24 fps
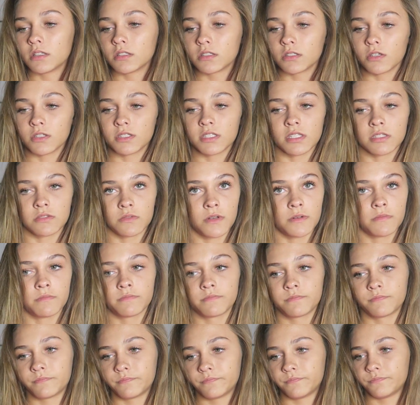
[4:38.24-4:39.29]
So it's this one.
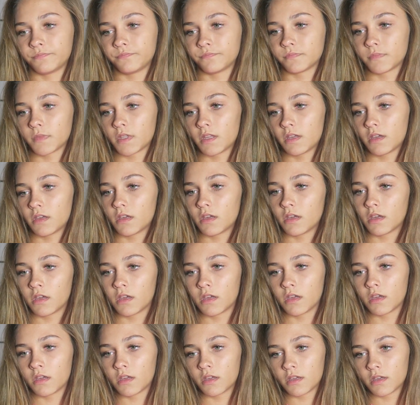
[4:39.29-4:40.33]
It
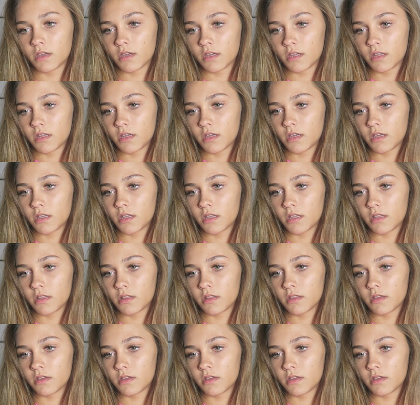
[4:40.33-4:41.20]
was hidden in the